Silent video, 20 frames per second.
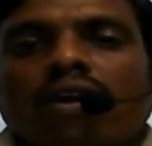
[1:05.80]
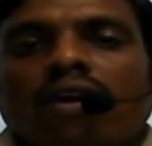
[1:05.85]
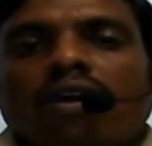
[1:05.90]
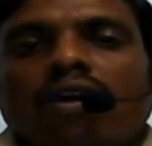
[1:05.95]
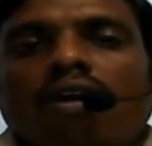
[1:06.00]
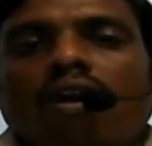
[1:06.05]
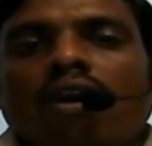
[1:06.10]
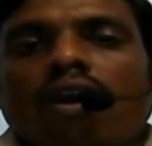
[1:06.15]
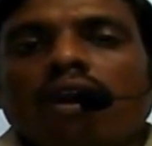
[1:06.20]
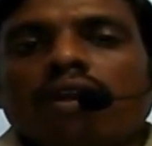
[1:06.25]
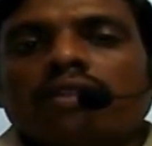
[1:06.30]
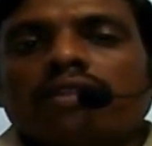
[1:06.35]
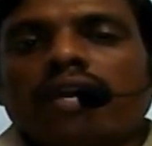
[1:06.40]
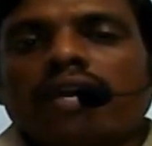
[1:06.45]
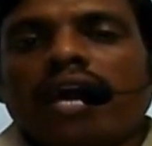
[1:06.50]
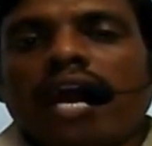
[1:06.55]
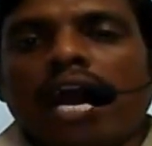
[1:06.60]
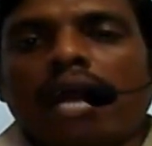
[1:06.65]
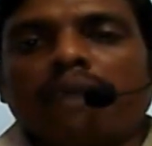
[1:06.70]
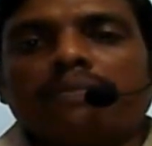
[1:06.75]
All the
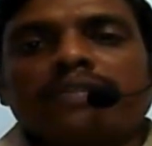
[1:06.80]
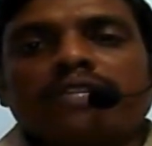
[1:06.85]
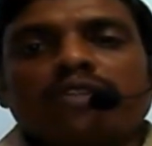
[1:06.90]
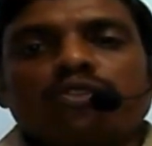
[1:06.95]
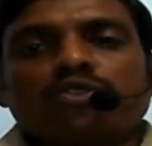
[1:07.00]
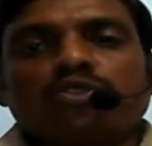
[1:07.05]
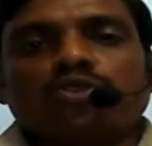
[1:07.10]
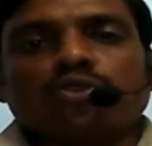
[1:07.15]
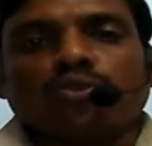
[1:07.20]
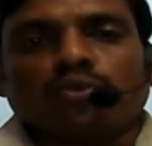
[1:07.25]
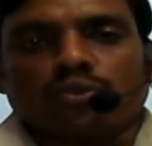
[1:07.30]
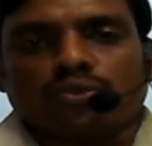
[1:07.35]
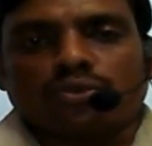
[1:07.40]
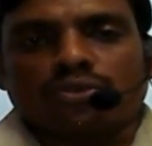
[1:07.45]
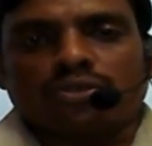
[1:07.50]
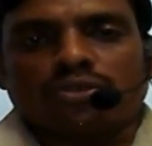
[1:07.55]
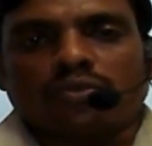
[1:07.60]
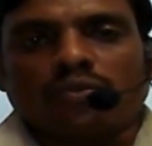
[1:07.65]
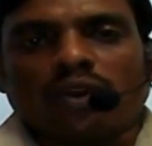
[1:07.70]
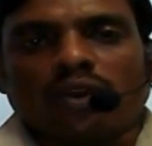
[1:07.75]
habitat
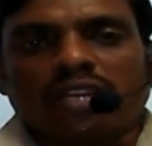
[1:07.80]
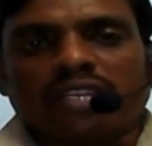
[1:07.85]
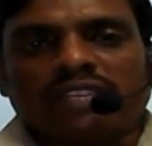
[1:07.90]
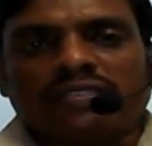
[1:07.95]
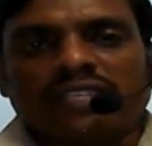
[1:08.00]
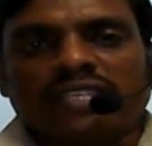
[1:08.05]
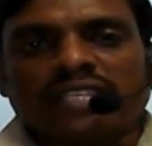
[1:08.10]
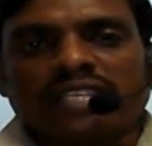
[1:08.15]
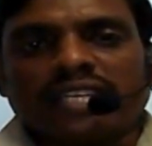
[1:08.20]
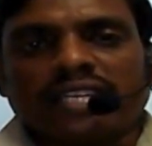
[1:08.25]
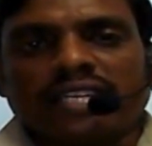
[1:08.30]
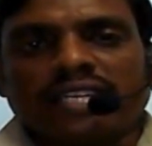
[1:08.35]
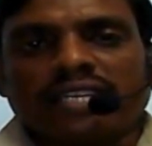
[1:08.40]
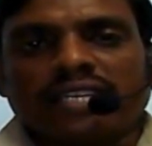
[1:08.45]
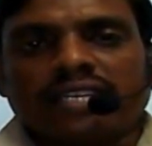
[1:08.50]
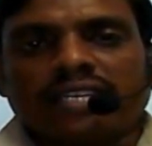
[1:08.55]
zones, whatever there,